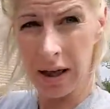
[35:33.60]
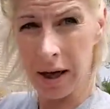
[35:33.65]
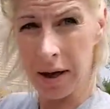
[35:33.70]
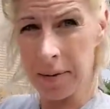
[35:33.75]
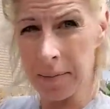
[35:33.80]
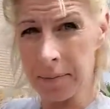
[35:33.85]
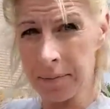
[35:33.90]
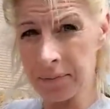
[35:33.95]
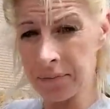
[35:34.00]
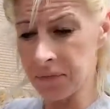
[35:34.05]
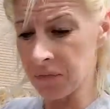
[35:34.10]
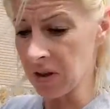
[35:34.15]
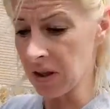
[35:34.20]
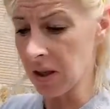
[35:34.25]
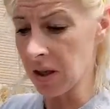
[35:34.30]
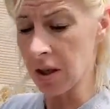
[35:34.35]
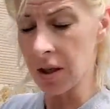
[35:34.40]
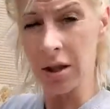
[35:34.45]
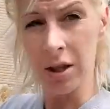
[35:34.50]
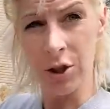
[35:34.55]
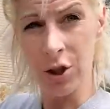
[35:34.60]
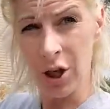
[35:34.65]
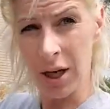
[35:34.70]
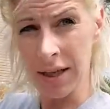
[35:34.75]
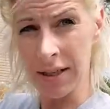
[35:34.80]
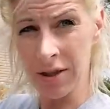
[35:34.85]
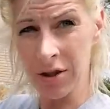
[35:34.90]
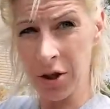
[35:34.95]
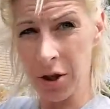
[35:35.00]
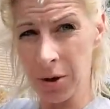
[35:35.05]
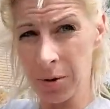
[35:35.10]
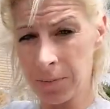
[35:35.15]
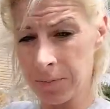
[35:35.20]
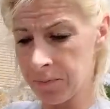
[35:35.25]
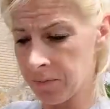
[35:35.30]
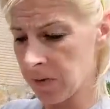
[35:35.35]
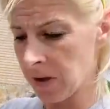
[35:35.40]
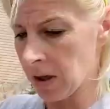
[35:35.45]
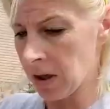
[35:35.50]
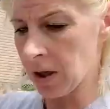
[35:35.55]
um, chains go.
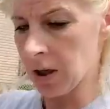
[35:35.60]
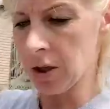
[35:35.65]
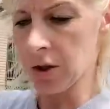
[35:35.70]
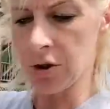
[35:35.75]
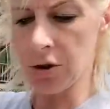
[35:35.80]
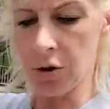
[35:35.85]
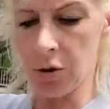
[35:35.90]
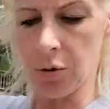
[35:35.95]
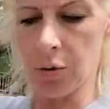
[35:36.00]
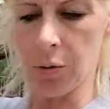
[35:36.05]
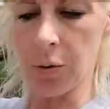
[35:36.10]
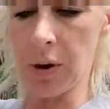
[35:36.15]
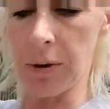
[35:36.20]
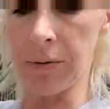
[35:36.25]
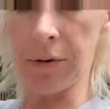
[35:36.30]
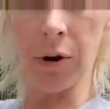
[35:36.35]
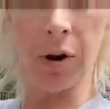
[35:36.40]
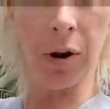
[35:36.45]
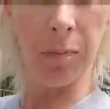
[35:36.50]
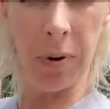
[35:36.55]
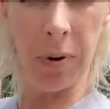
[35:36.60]
So if you could